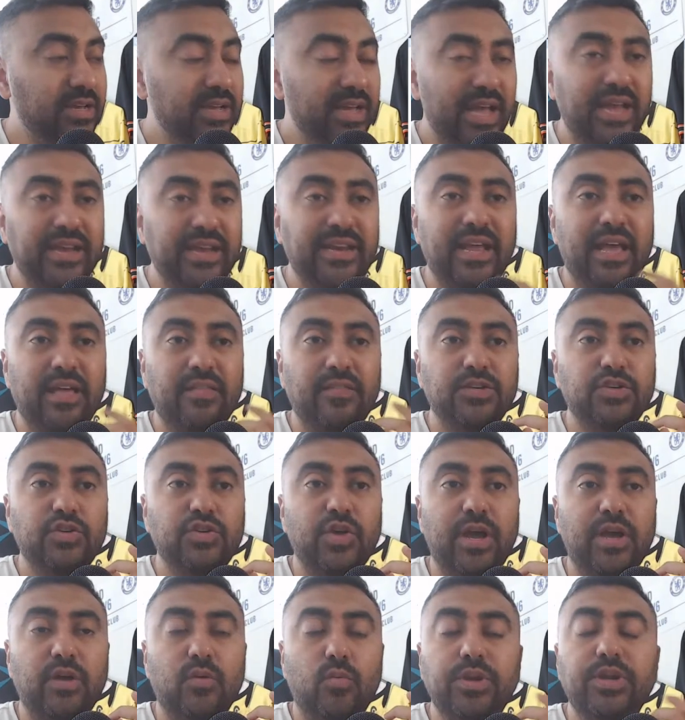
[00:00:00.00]
And down the
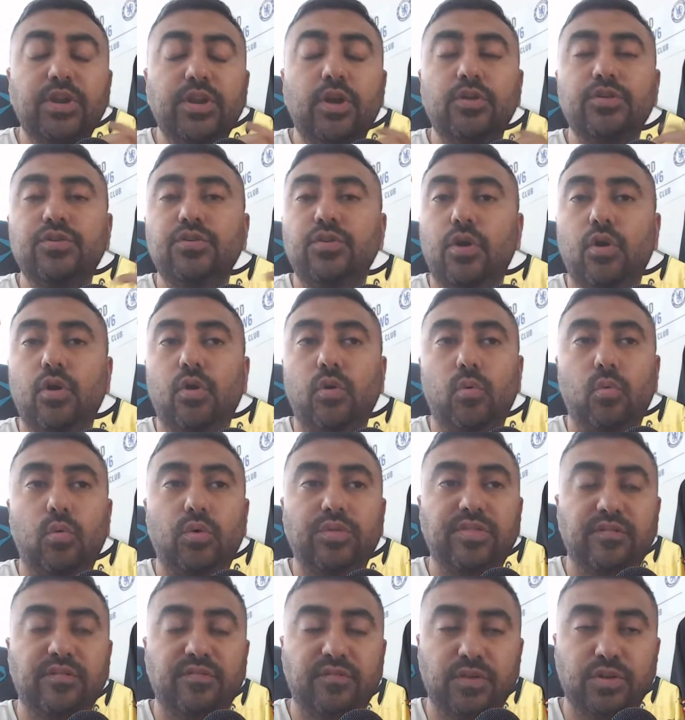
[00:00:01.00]
track, we don't know what
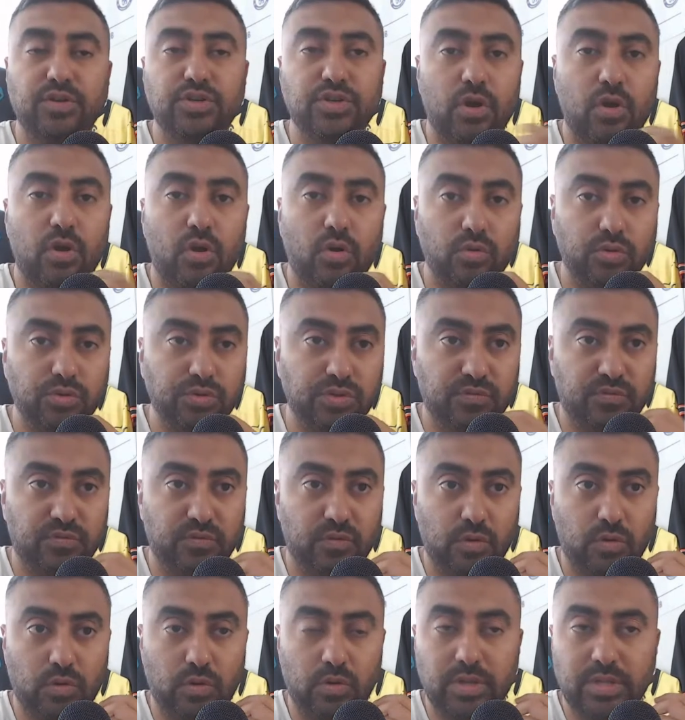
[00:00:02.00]
the future holds
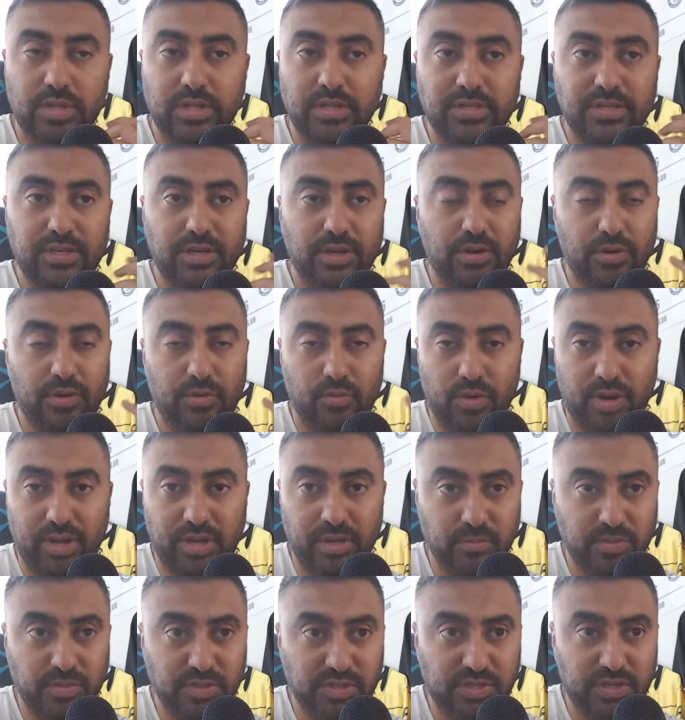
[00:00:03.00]
for, you know,
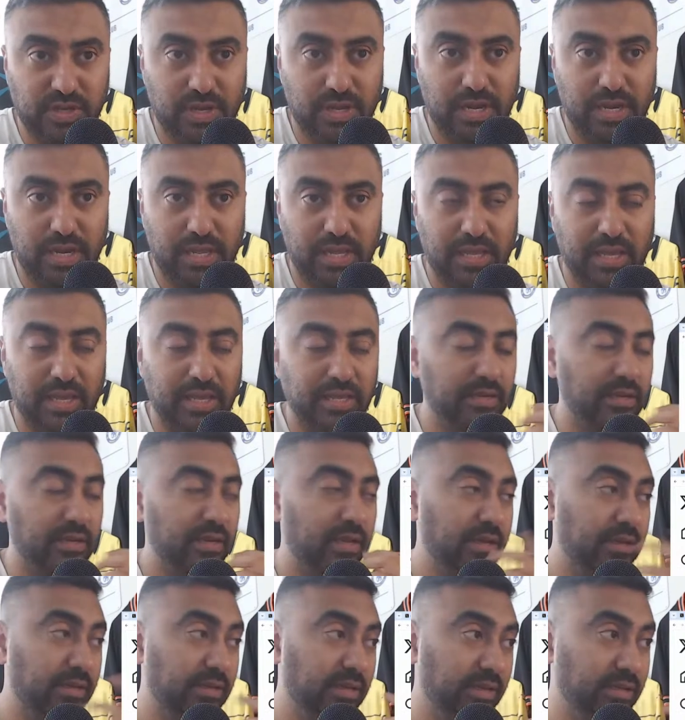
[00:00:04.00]
Raheem Sterling
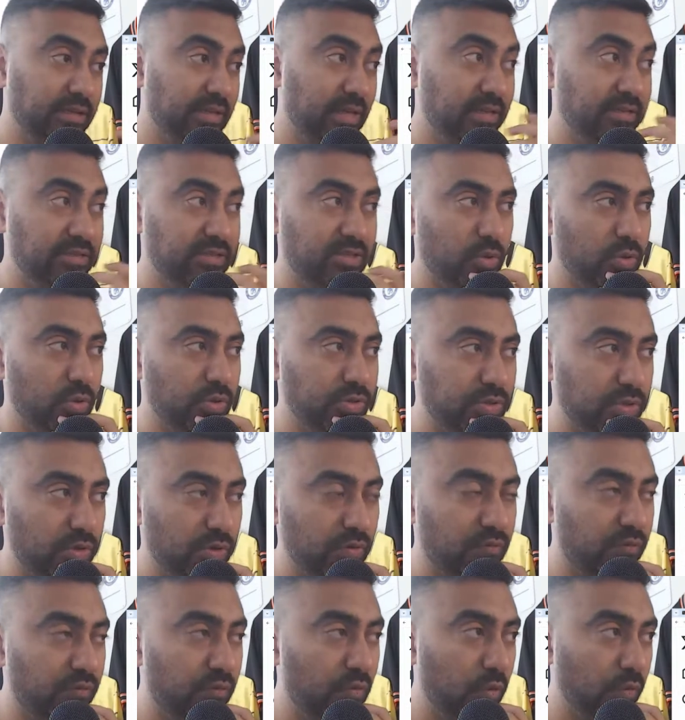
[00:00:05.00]
and so on and so
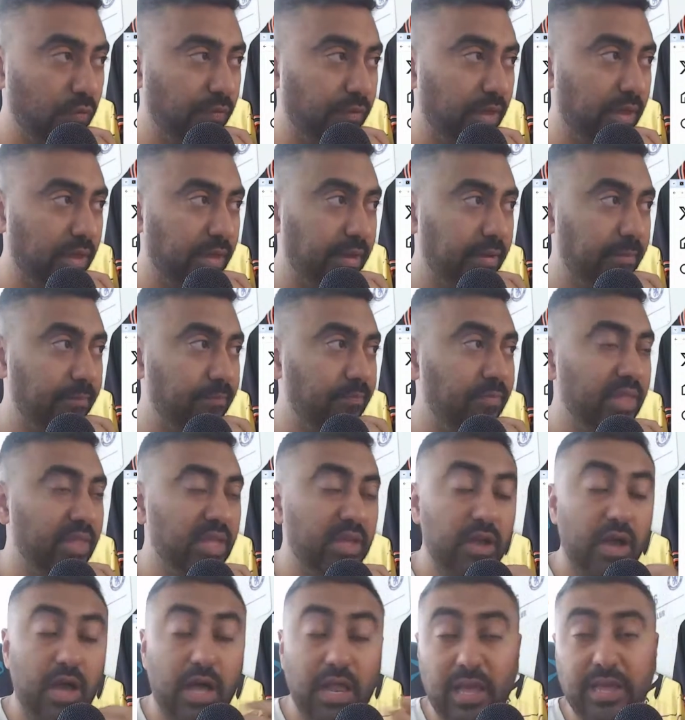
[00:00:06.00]
forth.
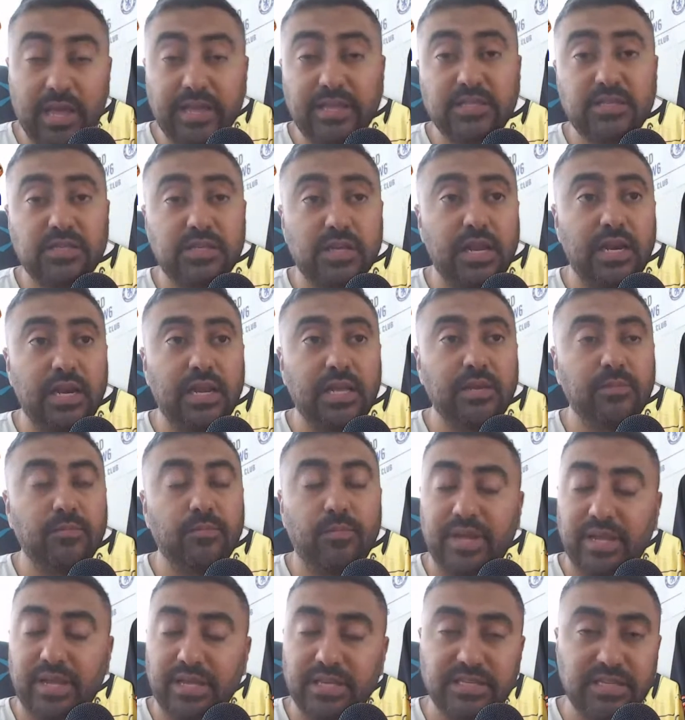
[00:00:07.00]
I like Sterling,
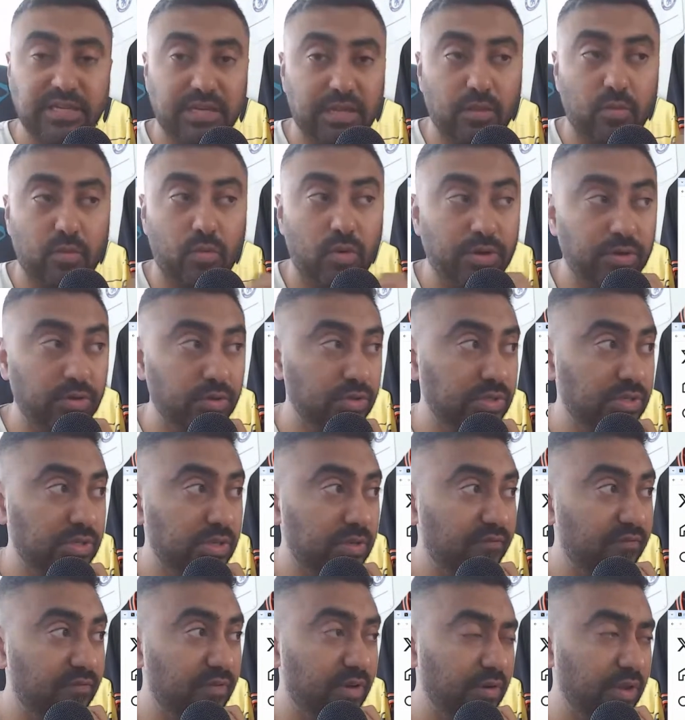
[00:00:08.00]
but he's another one who's
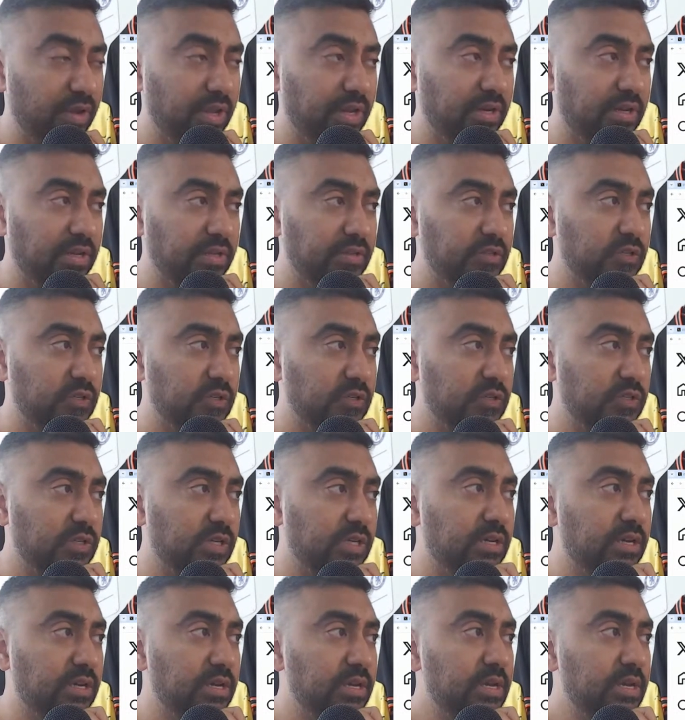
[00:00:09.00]
very inconsistent.